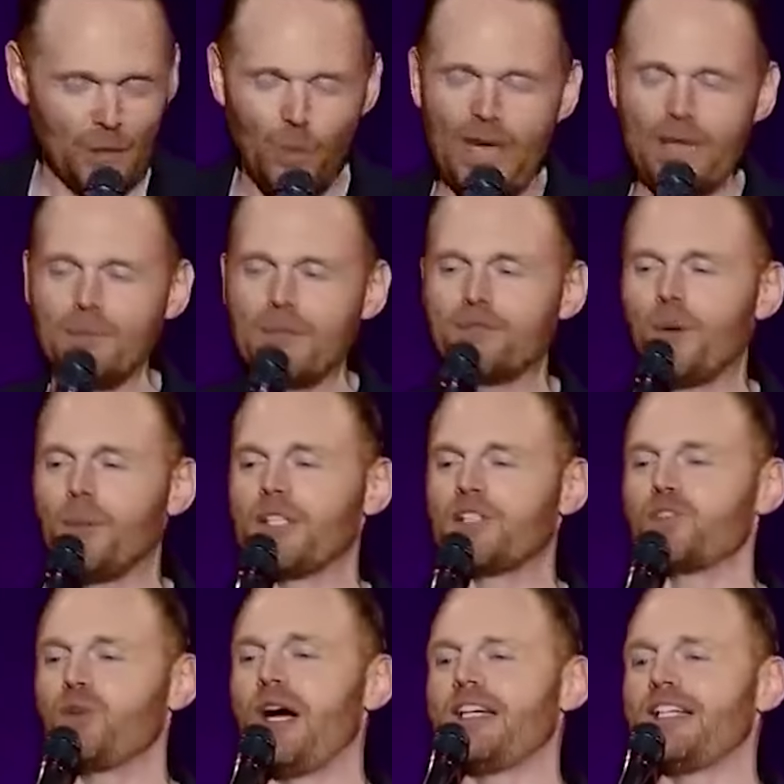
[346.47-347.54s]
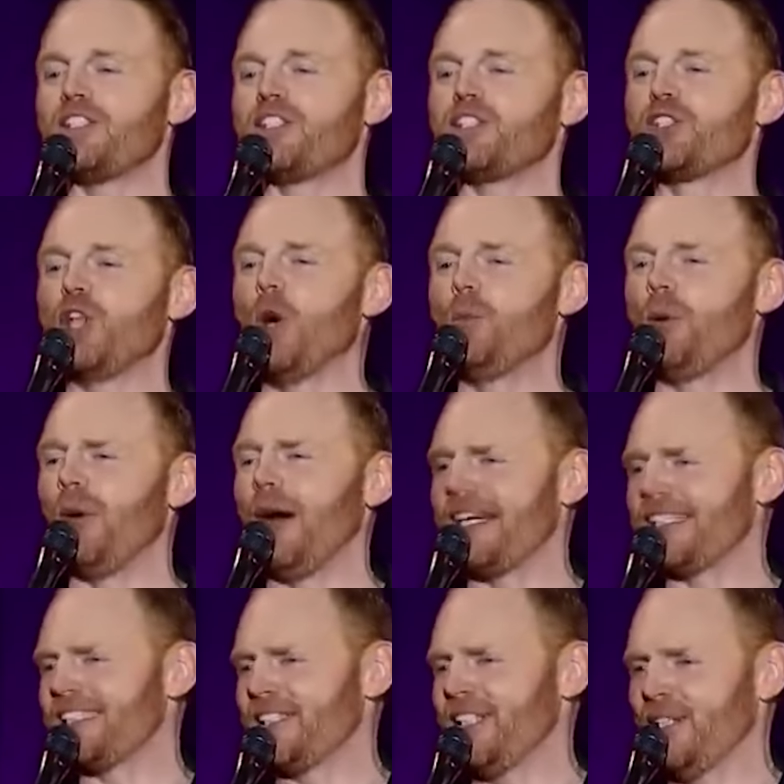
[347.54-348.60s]
You could wake me from a drunken stupor,
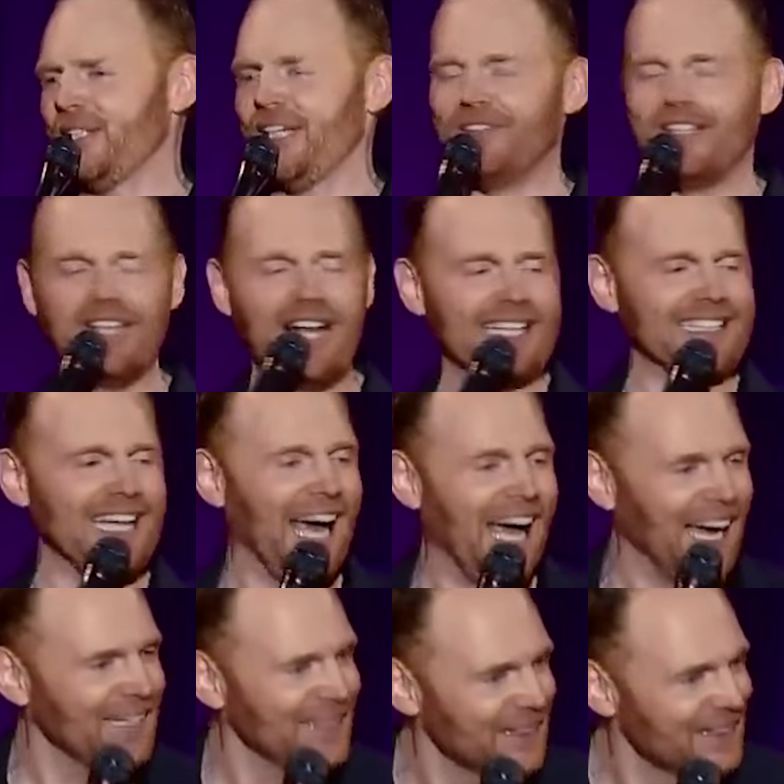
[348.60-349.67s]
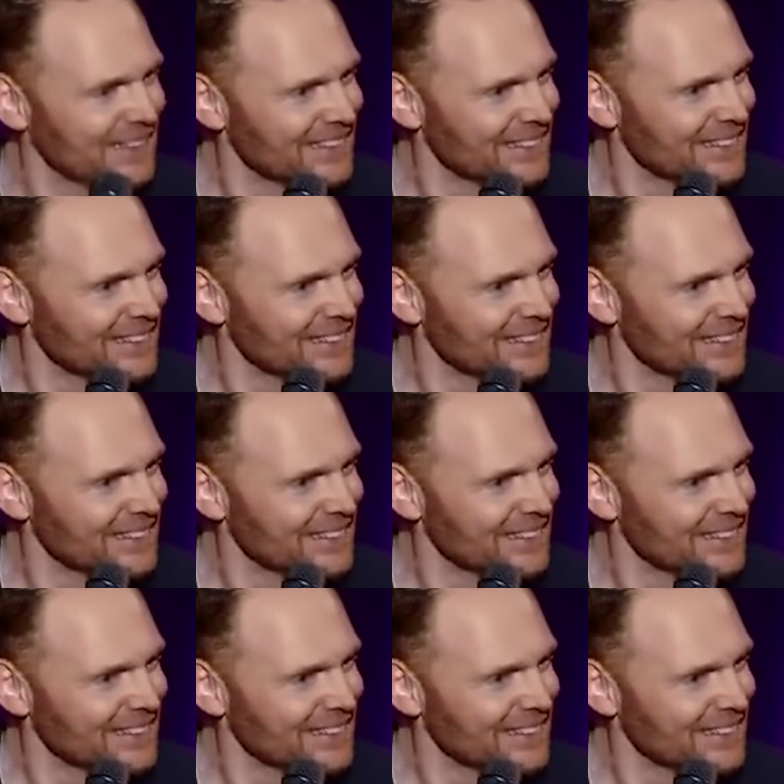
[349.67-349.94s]
I could still give you like 9.